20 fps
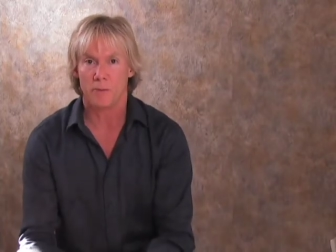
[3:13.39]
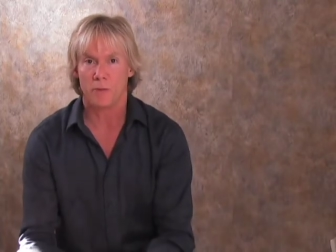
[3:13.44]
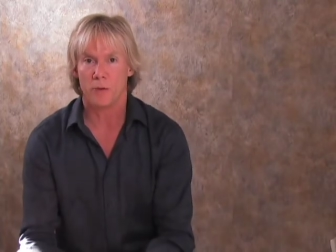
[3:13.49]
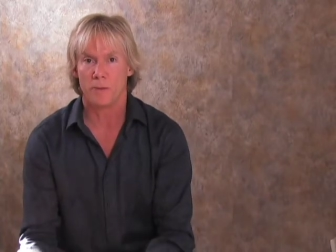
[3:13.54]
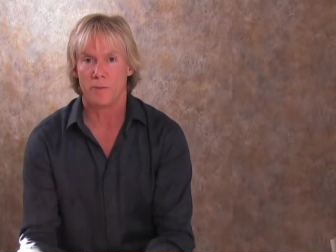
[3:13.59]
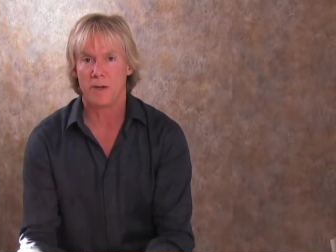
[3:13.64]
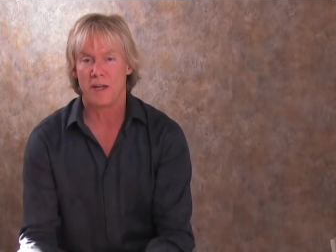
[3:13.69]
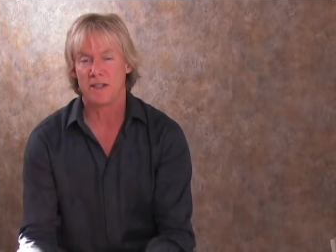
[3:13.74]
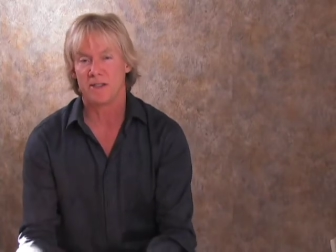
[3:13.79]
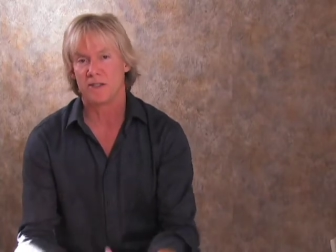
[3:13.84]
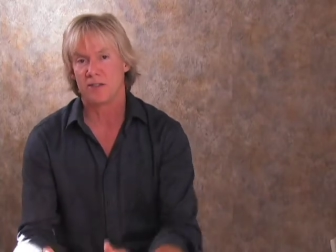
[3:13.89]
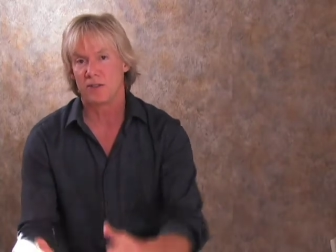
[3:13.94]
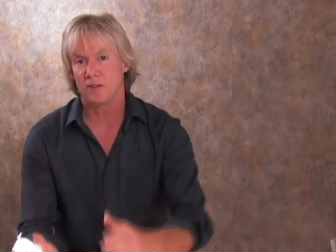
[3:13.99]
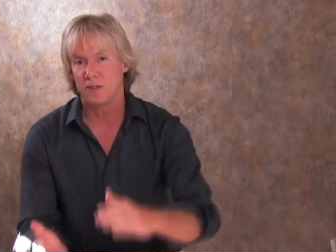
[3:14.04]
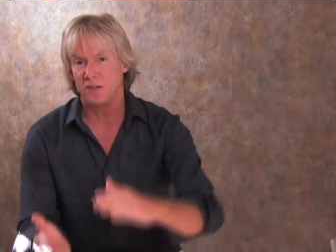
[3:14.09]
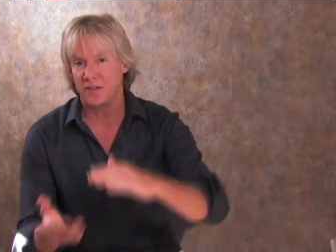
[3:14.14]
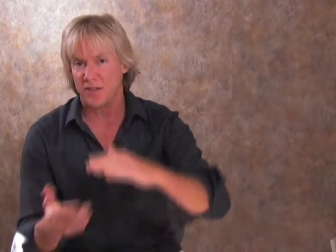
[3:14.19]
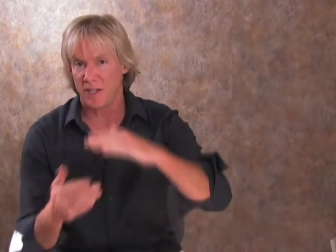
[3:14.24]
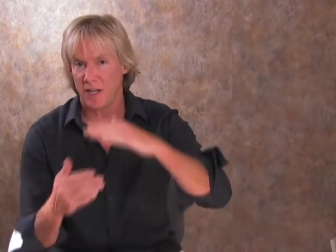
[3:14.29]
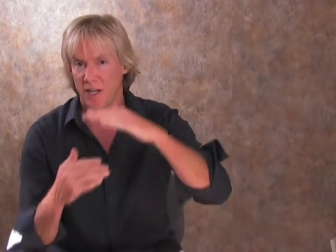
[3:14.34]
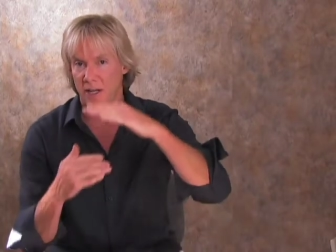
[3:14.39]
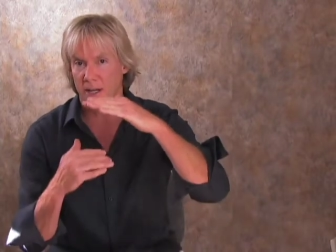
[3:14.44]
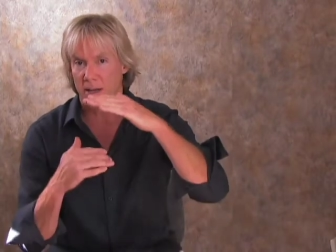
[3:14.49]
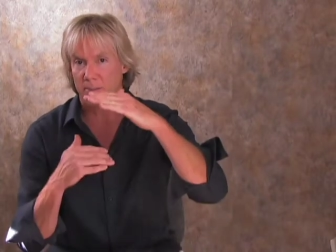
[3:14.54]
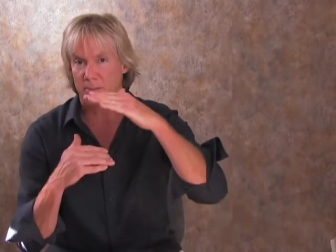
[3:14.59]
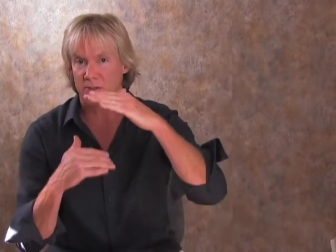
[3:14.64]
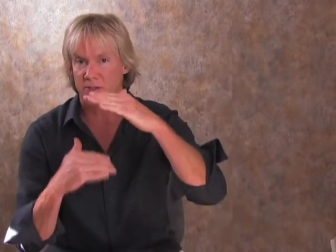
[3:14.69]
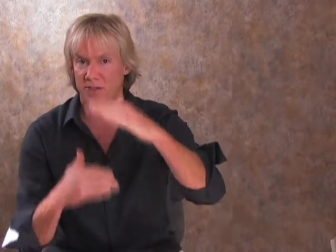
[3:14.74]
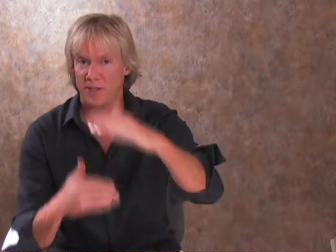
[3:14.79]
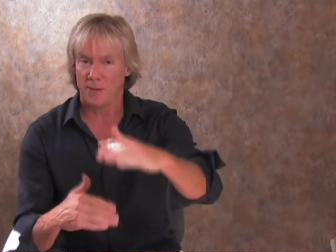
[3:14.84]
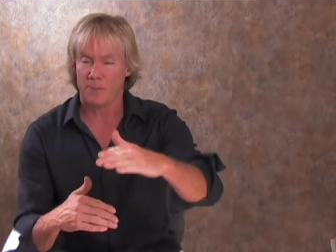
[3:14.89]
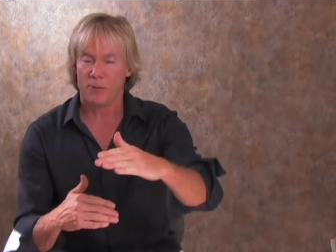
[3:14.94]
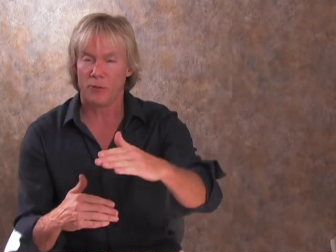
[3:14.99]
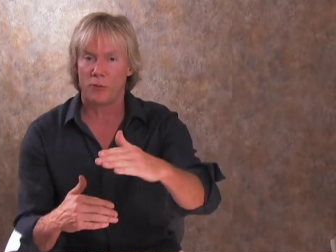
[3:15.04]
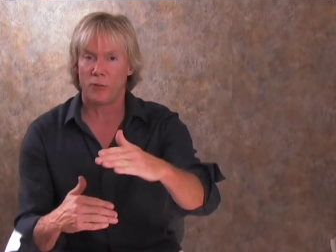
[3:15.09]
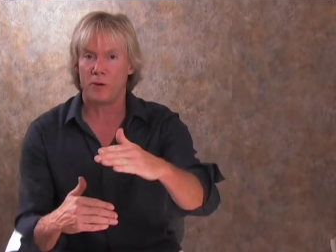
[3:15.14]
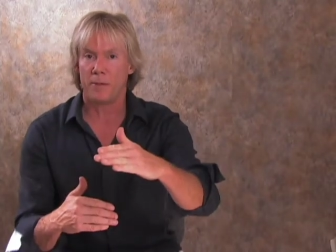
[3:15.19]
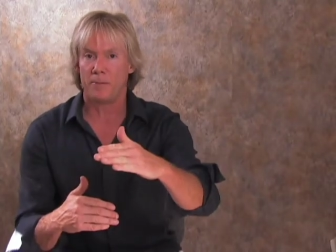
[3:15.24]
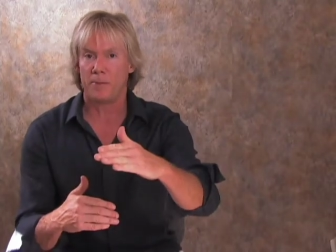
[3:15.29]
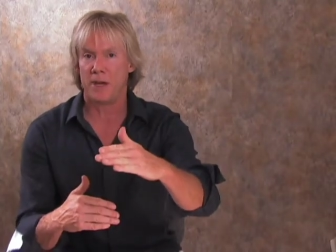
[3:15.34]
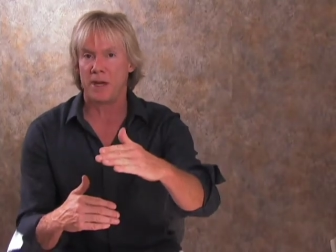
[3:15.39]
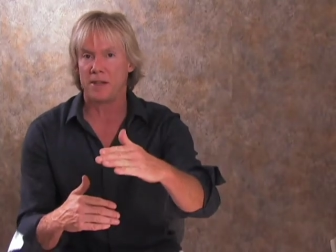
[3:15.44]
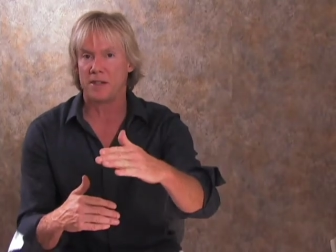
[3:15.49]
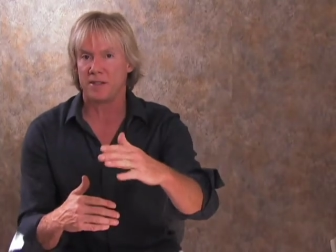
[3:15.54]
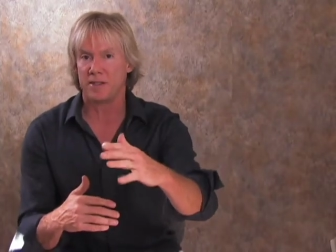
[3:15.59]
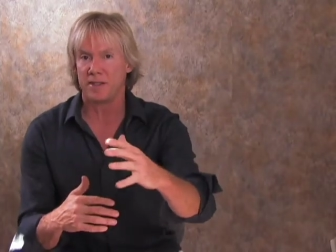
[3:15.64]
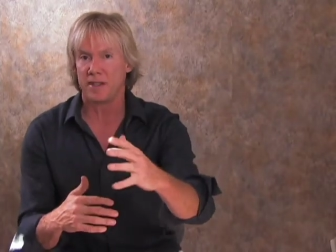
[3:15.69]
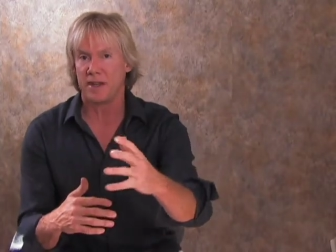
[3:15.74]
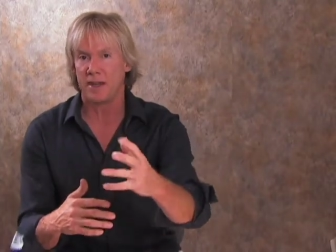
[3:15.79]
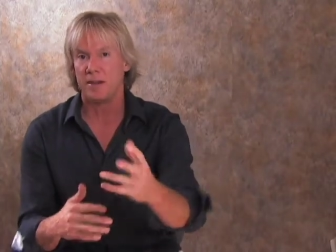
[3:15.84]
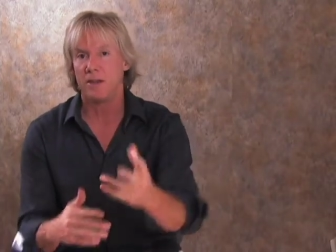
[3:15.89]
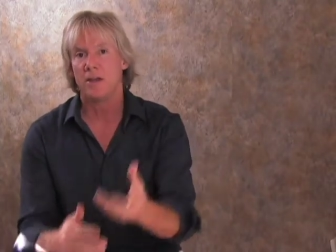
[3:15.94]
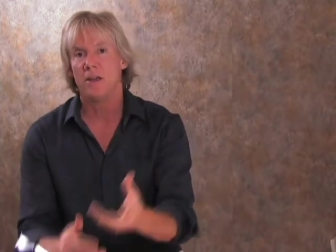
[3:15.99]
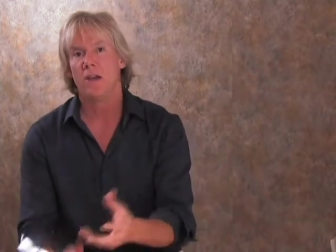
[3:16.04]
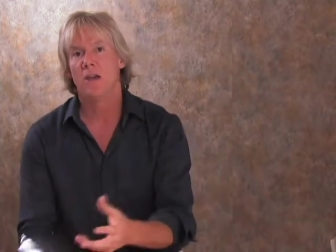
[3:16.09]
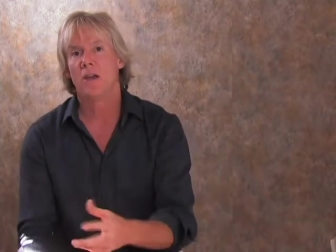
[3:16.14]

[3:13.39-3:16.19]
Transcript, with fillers: We're basically setting up a simple one-page site